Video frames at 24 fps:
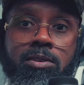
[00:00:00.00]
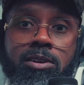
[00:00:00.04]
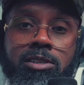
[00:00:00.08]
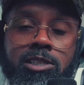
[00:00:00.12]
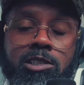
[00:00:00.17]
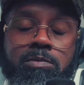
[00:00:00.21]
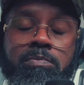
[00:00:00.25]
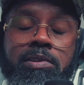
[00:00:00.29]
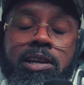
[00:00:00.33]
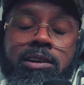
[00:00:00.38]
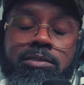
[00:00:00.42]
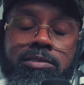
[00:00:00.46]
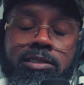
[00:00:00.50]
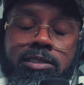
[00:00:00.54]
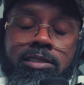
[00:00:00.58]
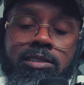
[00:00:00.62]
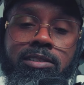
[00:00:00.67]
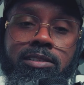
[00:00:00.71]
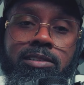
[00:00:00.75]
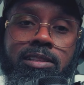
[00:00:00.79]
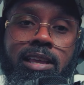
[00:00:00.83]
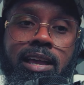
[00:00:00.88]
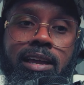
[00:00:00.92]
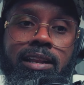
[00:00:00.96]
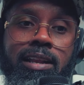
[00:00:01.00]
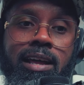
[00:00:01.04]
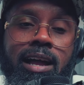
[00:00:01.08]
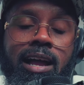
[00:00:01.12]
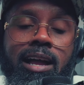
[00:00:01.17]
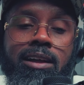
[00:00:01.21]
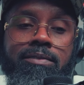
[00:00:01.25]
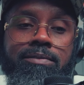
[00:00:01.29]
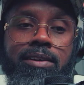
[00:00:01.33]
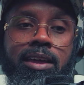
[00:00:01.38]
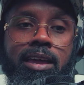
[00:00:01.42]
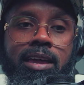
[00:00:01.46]
experiences that
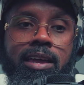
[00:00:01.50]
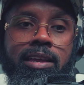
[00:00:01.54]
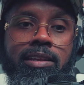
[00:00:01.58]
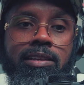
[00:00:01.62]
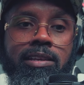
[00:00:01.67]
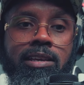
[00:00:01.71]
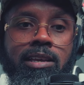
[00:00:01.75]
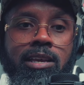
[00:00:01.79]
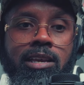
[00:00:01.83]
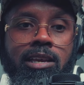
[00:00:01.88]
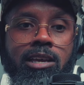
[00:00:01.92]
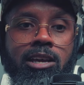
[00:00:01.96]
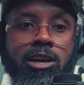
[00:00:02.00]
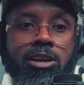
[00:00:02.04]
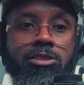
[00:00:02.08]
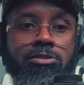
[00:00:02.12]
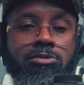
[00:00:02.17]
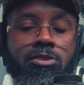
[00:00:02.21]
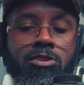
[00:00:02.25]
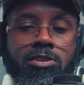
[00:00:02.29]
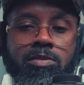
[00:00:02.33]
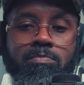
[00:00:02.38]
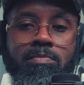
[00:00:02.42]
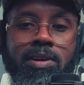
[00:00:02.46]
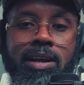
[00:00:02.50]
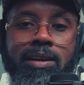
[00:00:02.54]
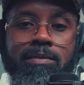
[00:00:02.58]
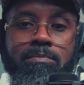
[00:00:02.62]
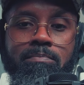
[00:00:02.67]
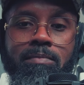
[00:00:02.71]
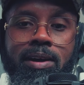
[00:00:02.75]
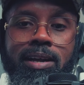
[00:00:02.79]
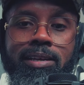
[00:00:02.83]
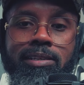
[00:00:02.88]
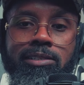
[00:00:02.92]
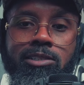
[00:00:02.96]
I've had along my
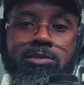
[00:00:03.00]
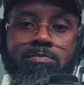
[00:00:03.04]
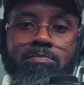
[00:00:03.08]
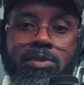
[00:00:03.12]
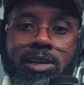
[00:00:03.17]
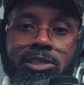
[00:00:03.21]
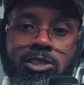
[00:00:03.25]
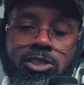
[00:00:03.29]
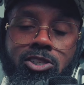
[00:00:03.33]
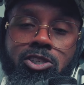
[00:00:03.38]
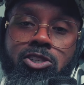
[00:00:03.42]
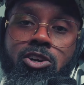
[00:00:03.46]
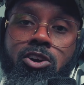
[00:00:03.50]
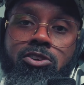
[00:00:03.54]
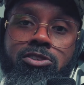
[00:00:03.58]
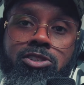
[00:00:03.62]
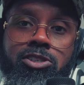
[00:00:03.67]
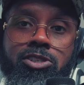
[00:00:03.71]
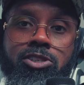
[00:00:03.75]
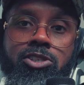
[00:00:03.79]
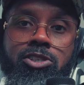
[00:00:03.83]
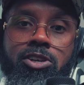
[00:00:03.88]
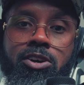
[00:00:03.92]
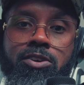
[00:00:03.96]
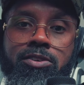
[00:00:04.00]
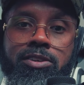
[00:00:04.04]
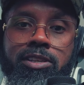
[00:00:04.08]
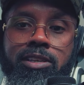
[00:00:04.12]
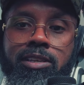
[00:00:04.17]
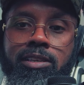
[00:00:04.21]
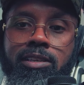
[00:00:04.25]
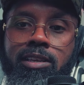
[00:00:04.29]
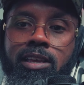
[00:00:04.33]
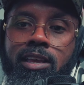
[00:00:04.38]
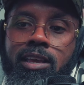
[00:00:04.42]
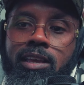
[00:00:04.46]
my my church
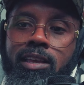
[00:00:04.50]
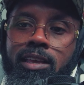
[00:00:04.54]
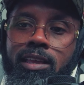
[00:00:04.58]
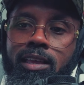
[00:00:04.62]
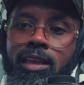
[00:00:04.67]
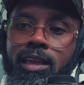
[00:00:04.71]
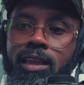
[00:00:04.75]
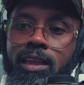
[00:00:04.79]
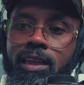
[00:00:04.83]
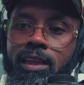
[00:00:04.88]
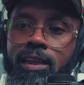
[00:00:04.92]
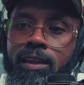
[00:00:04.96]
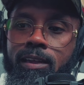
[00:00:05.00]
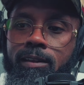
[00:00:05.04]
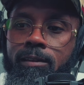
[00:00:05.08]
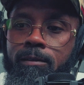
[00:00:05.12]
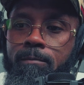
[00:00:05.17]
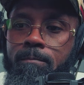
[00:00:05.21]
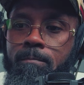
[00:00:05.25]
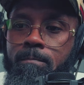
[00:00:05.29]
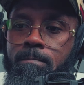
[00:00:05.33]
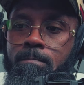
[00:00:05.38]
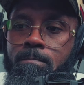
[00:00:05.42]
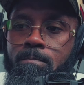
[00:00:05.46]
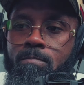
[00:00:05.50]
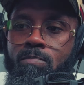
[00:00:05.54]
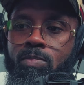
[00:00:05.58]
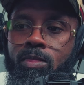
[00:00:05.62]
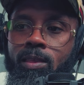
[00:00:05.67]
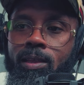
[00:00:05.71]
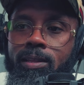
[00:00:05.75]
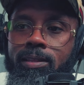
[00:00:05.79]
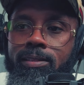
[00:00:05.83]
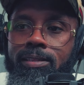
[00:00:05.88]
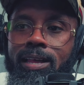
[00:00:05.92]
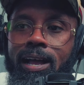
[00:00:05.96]
journey and
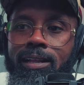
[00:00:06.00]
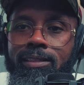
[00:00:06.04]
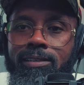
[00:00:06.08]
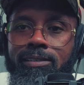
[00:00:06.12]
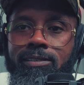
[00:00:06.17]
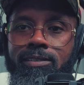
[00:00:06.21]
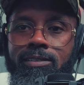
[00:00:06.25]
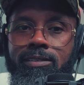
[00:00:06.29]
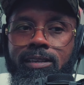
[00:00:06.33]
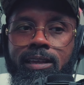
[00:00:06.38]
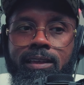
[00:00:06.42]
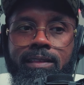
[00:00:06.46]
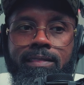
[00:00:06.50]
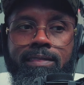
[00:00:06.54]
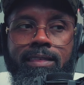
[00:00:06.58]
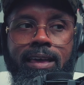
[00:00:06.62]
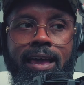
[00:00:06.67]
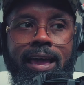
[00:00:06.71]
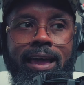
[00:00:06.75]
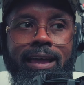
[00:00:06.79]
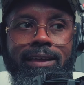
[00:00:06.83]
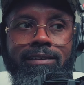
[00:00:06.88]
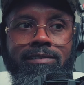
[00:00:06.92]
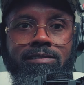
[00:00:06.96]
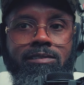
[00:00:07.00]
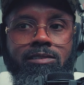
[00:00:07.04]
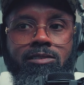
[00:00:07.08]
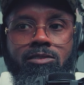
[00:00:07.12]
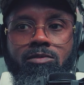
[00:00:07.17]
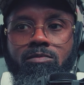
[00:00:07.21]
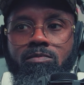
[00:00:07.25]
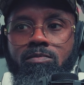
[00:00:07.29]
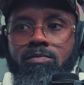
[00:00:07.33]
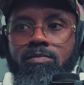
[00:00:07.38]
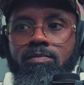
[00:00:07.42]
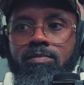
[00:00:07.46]
not to say
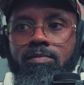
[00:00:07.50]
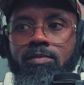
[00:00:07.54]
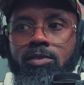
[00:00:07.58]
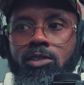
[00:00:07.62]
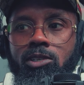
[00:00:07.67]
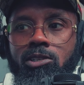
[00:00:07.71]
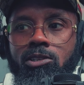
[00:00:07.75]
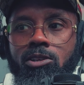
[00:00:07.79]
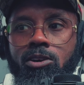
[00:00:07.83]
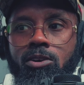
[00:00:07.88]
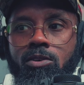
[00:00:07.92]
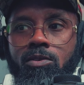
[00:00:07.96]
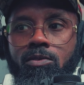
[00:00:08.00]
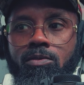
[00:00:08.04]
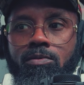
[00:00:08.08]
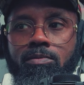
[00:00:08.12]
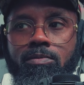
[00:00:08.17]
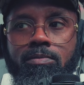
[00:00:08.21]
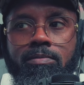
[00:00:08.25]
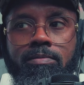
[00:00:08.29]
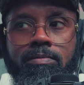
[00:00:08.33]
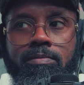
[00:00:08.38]
that, you know,